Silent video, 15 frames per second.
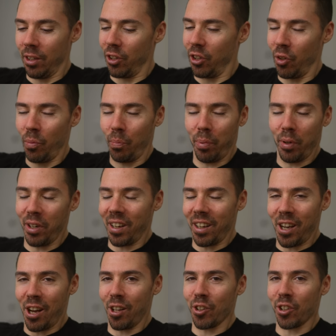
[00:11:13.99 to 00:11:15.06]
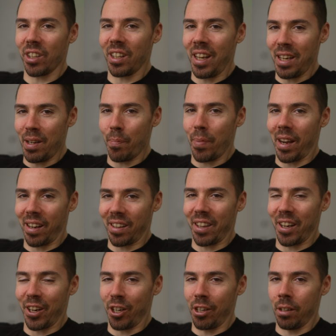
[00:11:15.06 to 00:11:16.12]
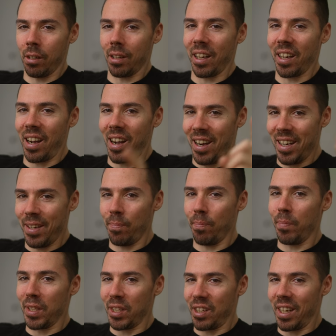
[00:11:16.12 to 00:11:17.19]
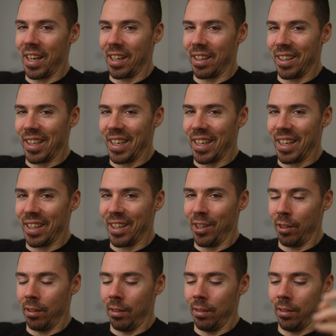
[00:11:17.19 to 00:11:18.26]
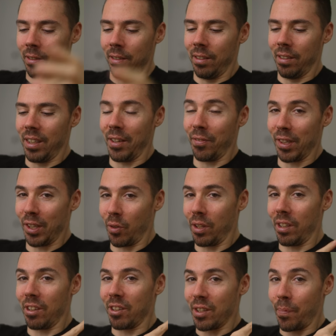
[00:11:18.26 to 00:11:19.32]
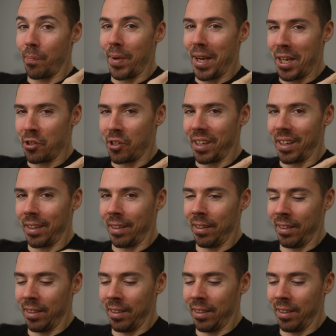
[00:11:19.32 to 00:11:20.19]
Don't put a colored light back there like I mistakenly did, even though it looks amazing.